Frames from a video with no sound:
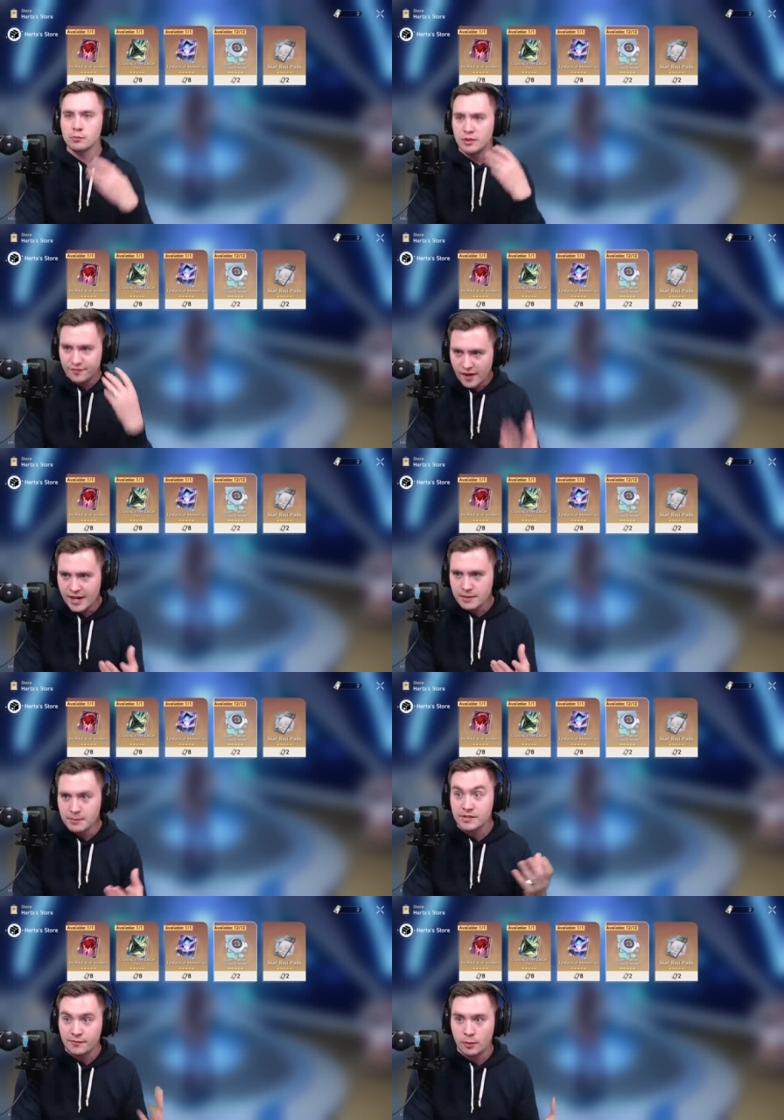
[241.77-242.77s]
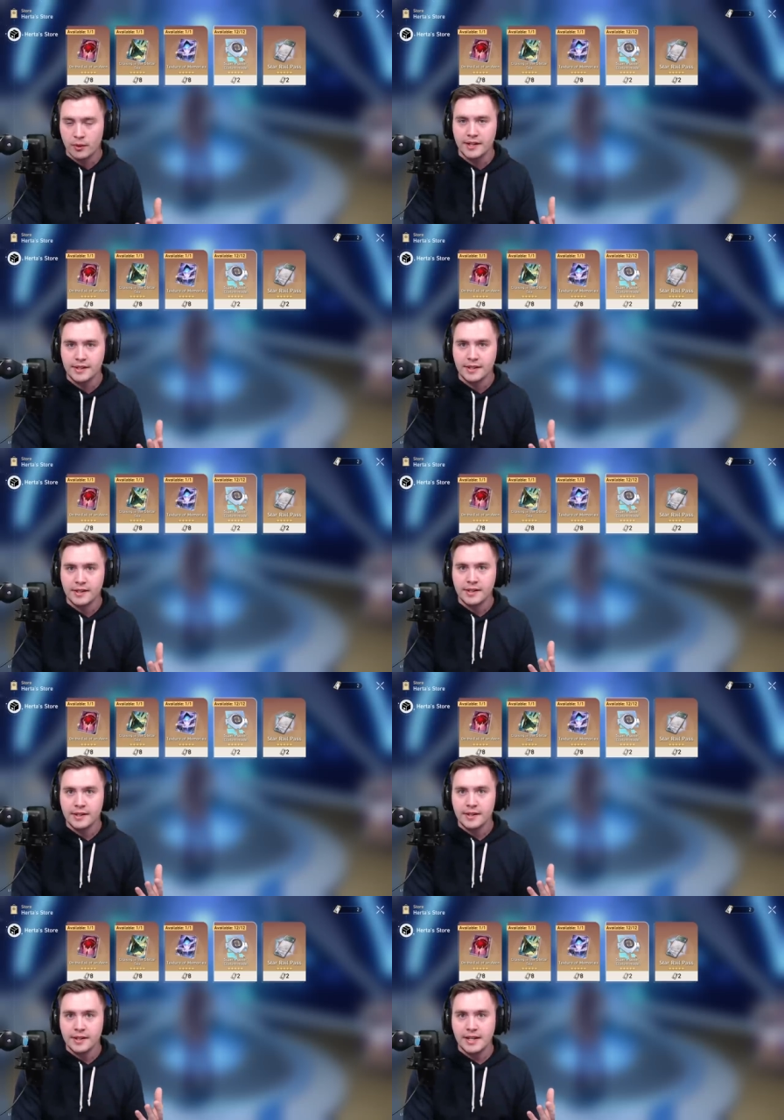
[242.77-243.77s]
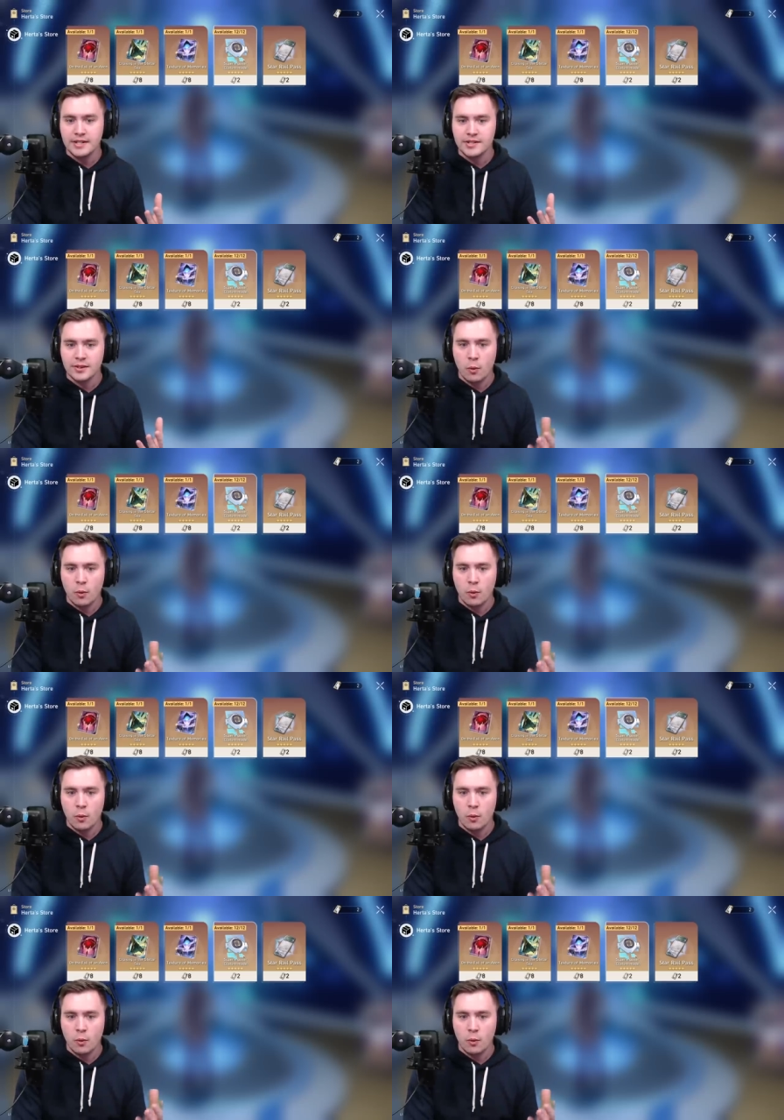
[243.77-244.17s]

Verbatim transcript: refinements for it is